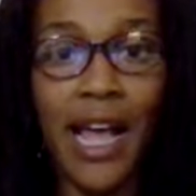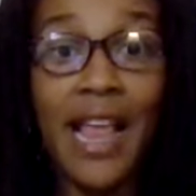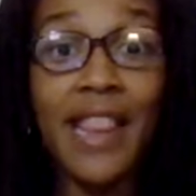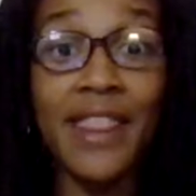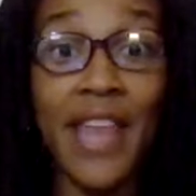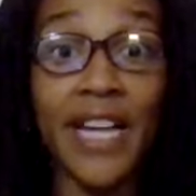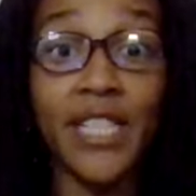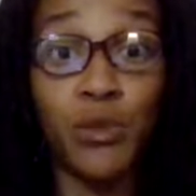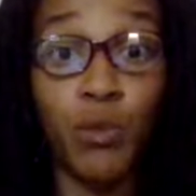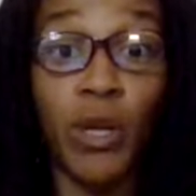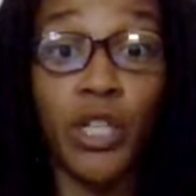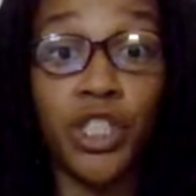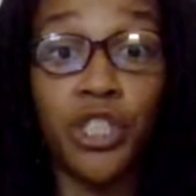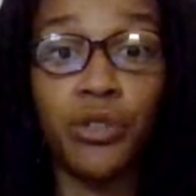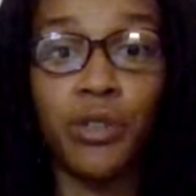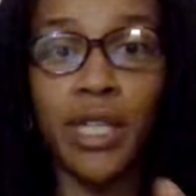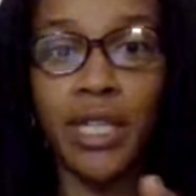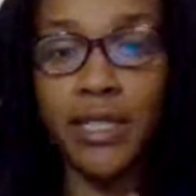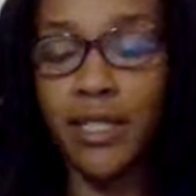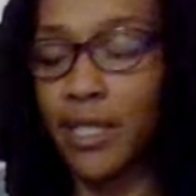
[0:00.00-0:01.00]
That's what you
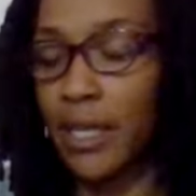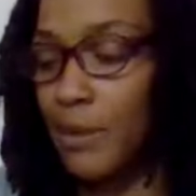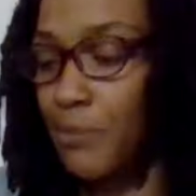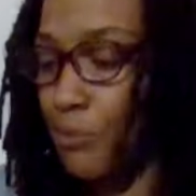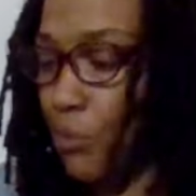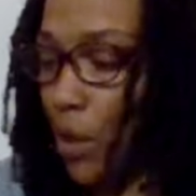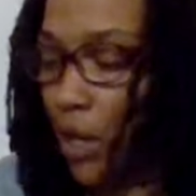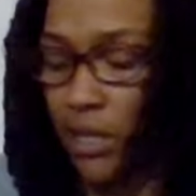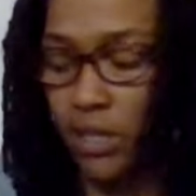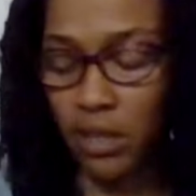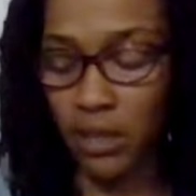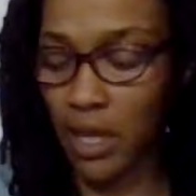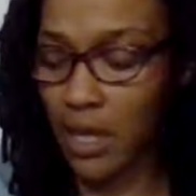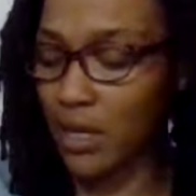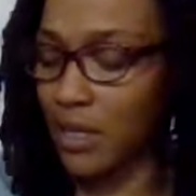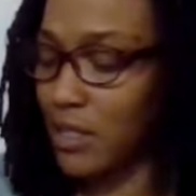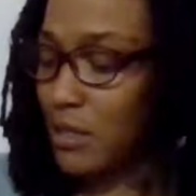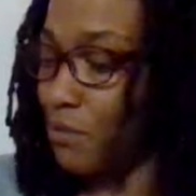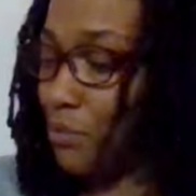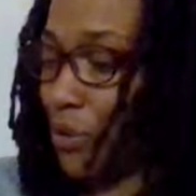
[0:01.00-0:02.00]
need to embrace.
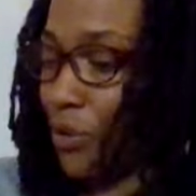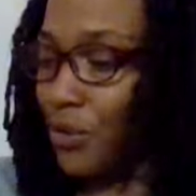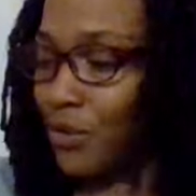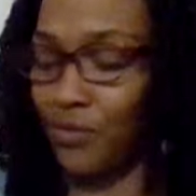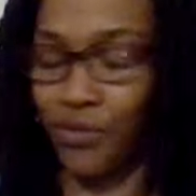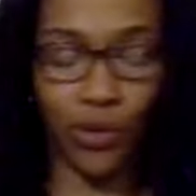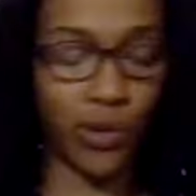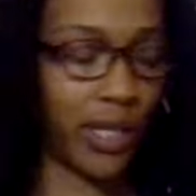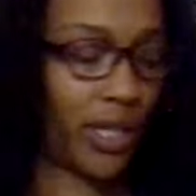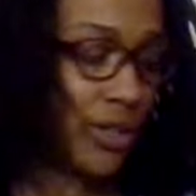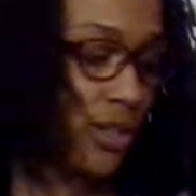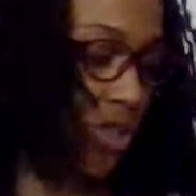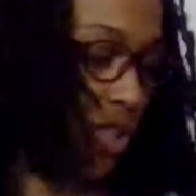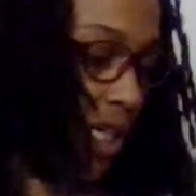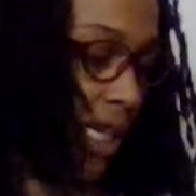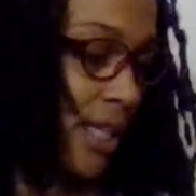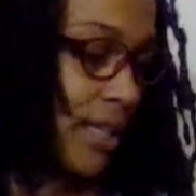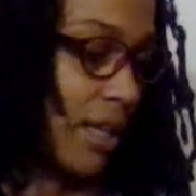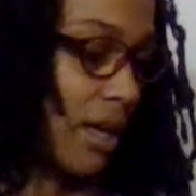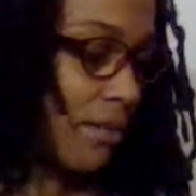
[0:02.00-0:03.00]
That is beautiful energy
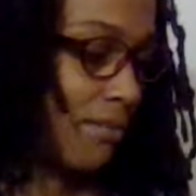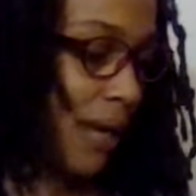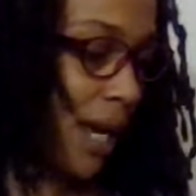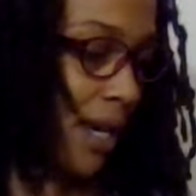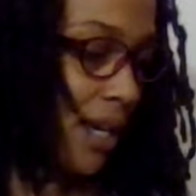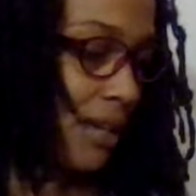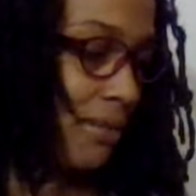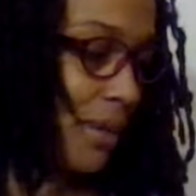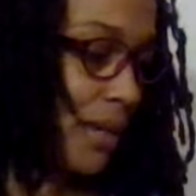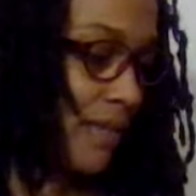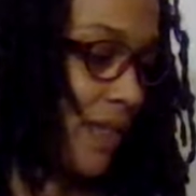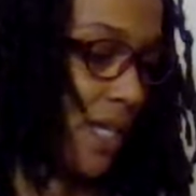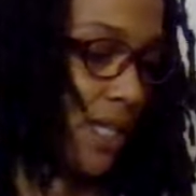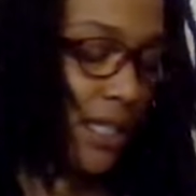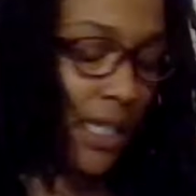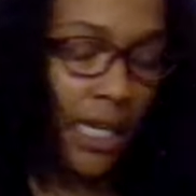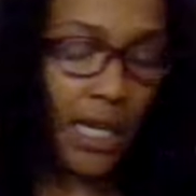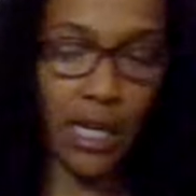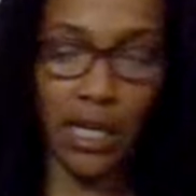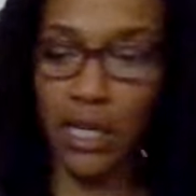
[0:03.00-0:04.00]
at the bottom of the
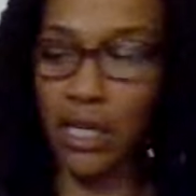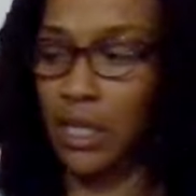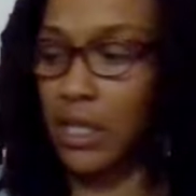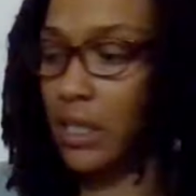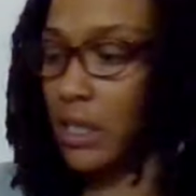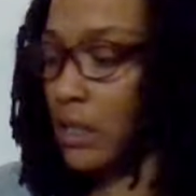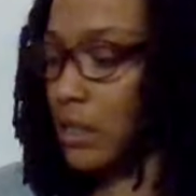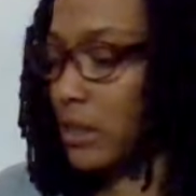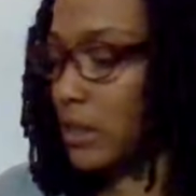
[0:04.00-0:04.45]
deck.